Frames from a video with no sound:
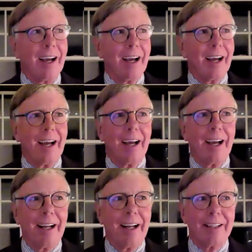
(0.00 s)

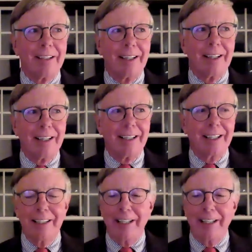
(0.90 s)
And I
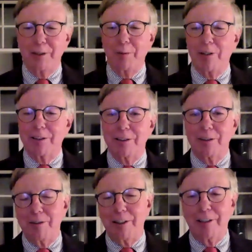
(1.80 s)
kind of actually want
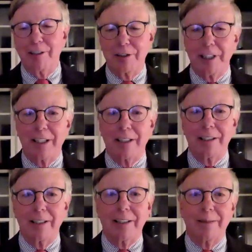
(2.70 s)
to,
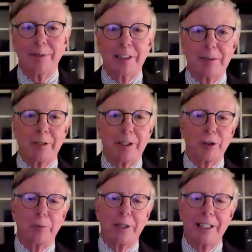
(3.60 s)
share Elizabeth
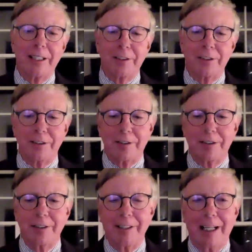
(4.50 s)

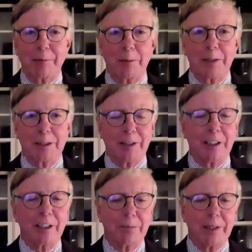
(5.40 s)
Crow-Kellner's optimism a
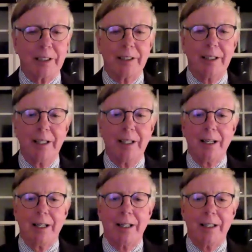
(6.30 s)
little bit.
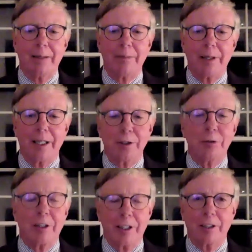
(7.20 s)
I do
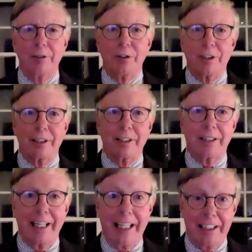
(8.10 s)
think New York
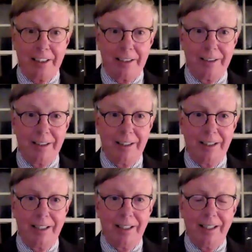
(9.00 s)
gets it.
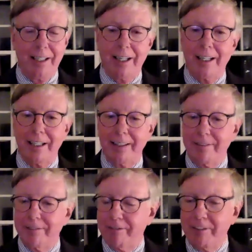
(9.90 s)
I
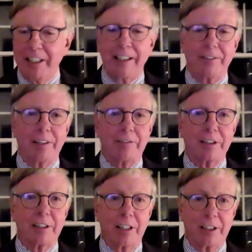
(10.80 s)
fear for the
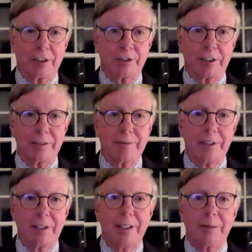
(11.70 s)
rest of the country.
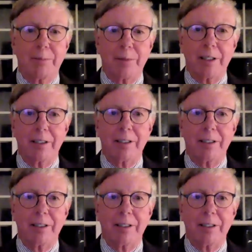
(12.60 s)
But,